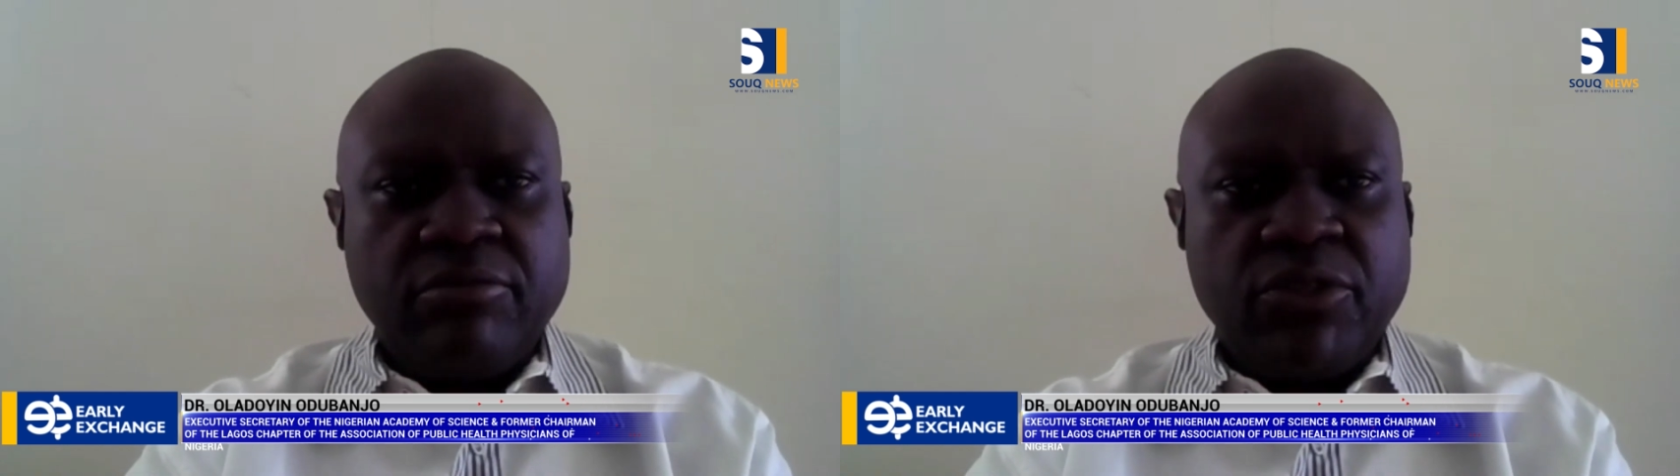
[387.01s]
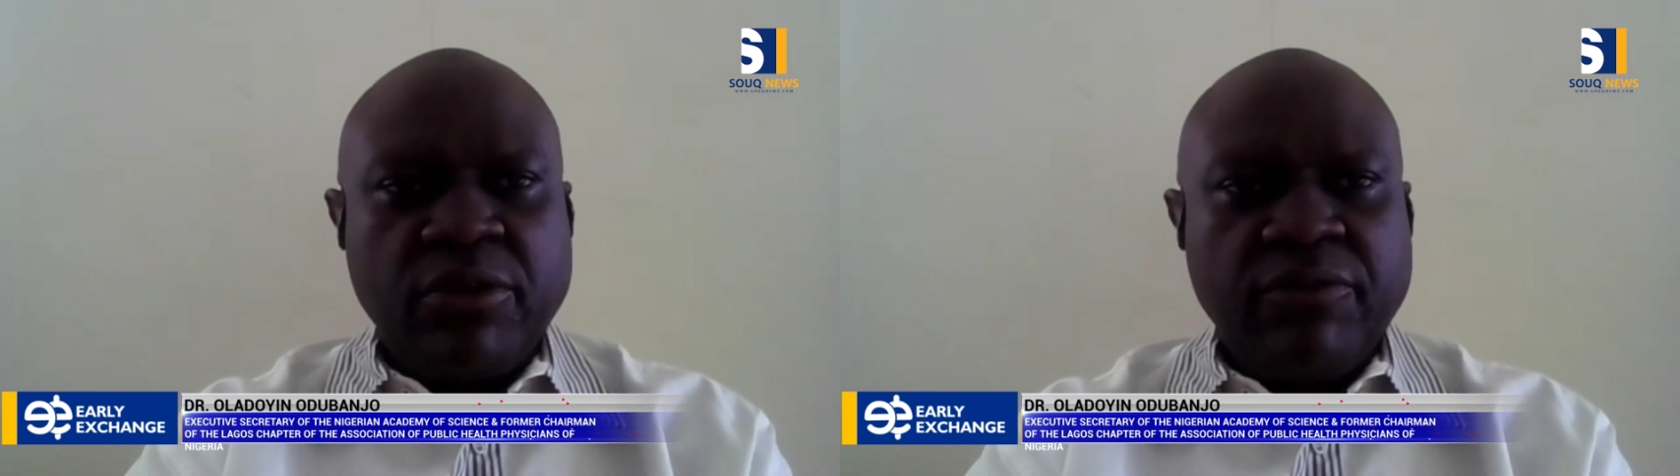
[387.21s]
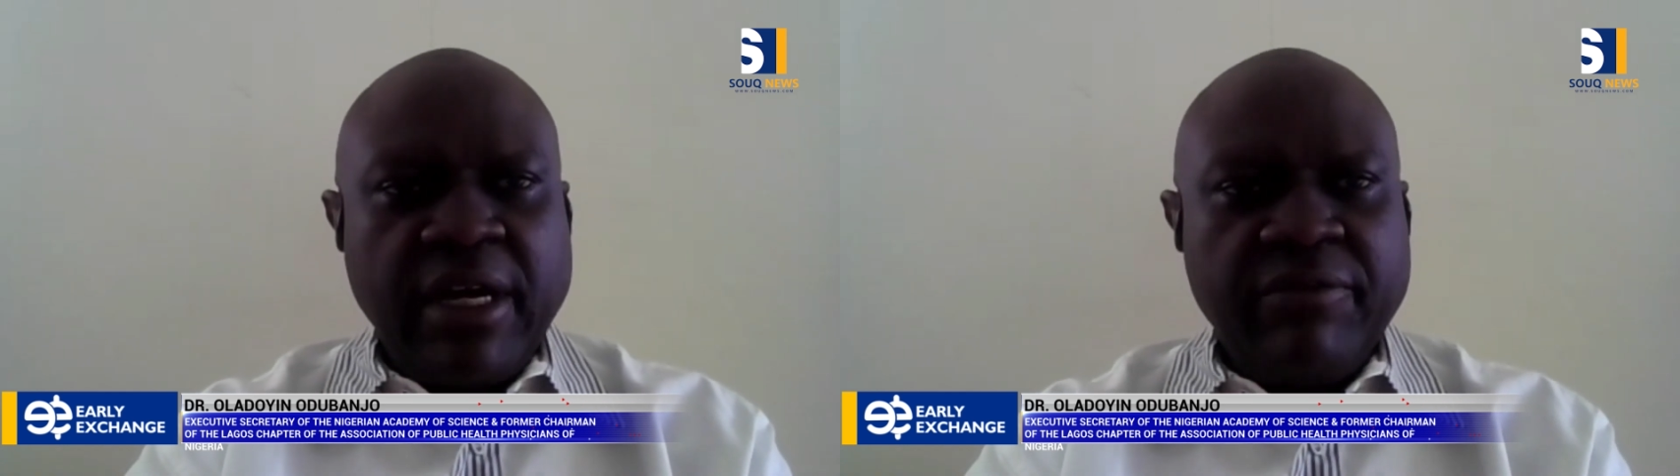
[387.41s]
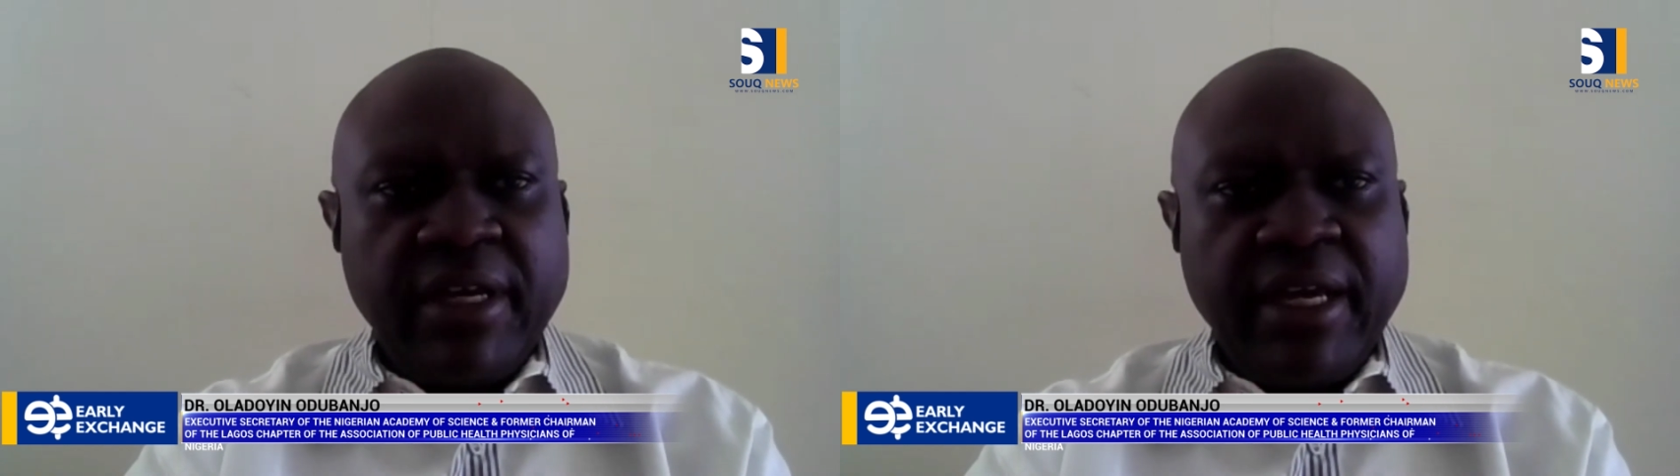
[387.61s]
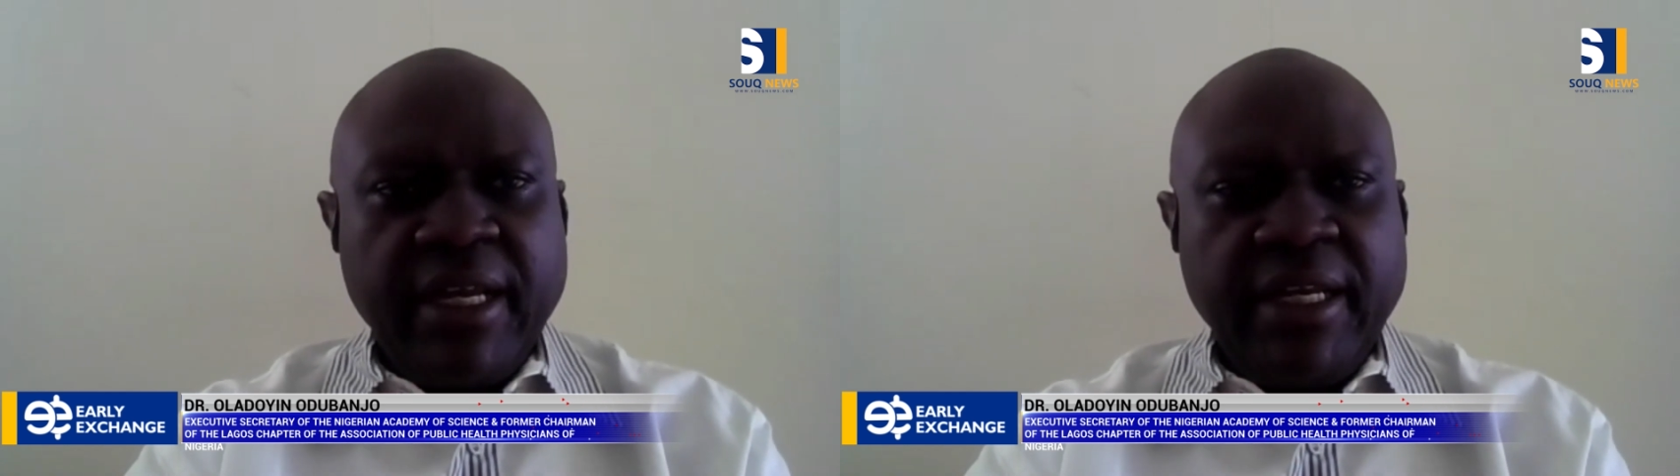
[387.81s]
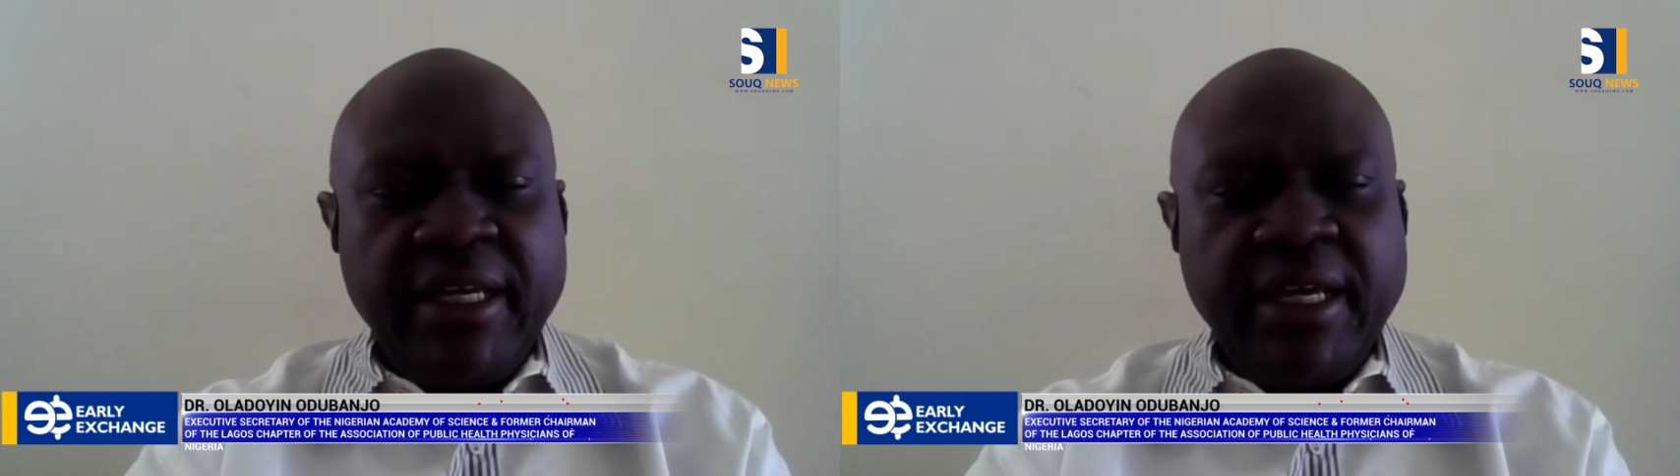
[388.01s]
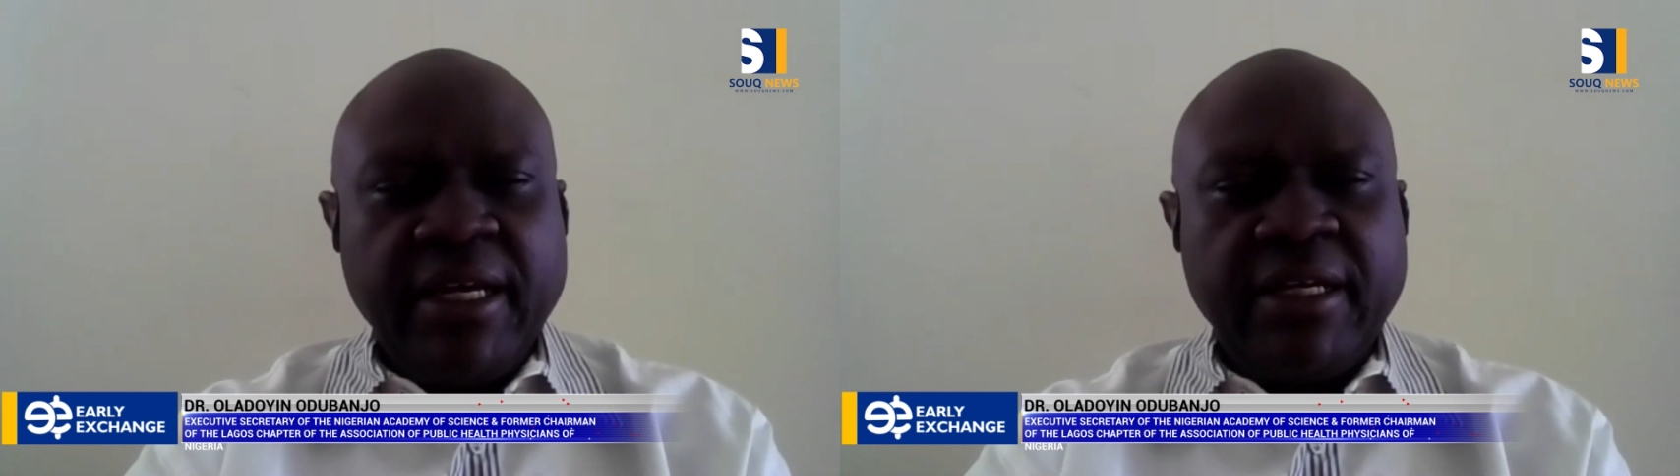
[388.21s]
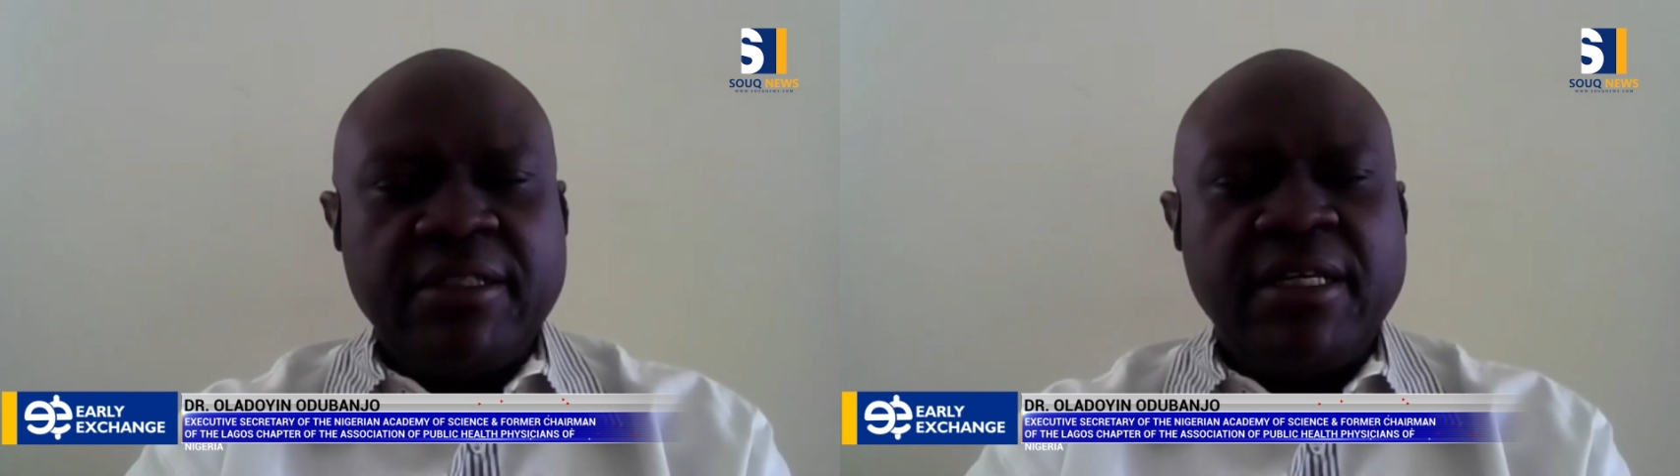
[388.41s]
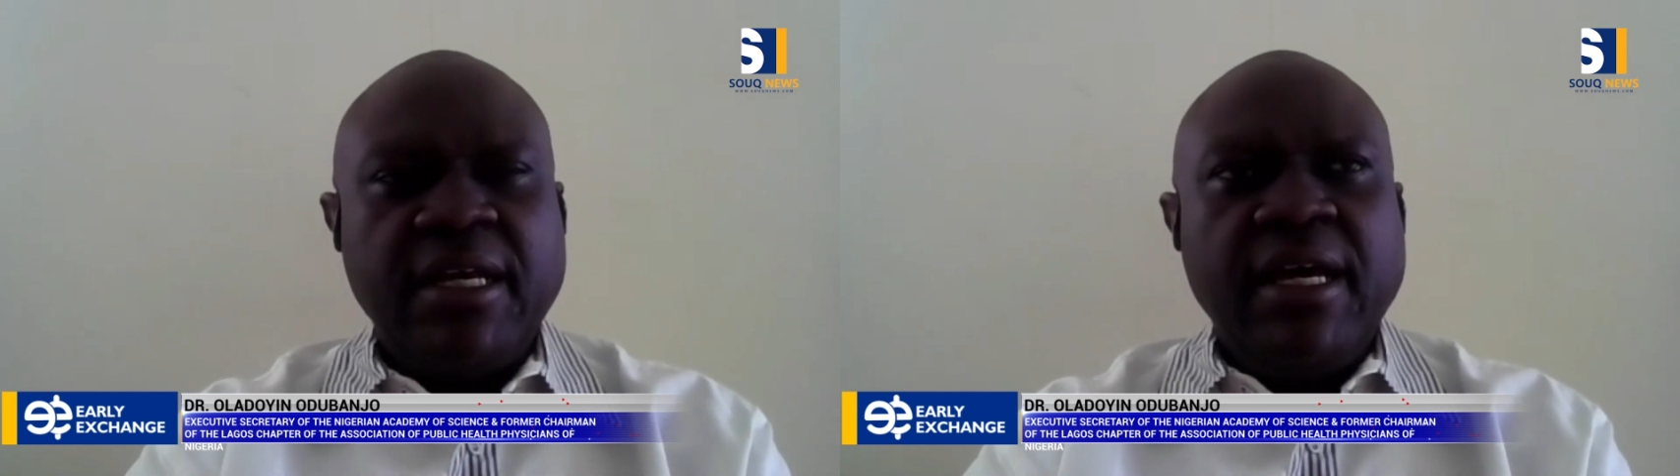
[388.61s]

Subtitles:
survive the early years,